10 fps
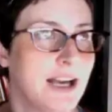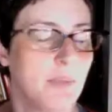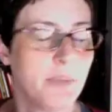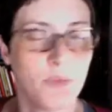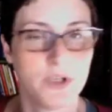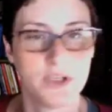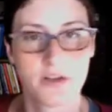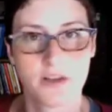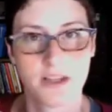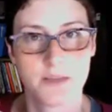But when you go
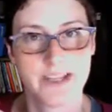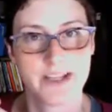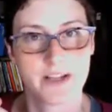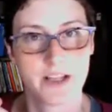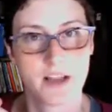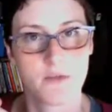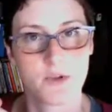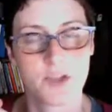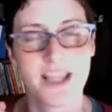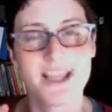to Lambtown in
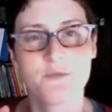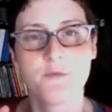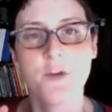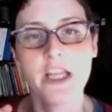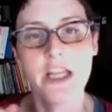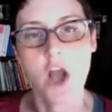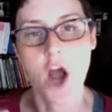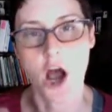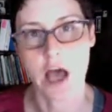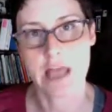California, it's freaking
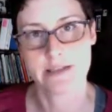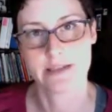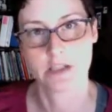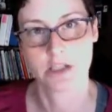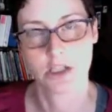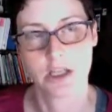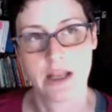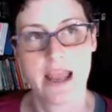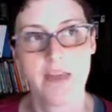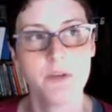hot.
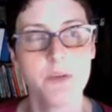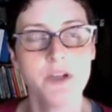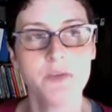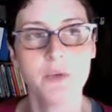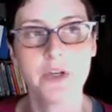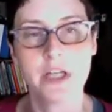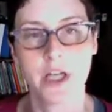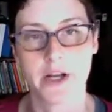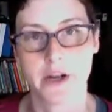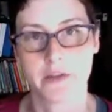Everybody's wearing
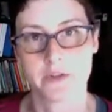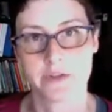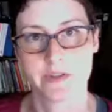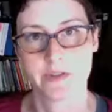cutoffs.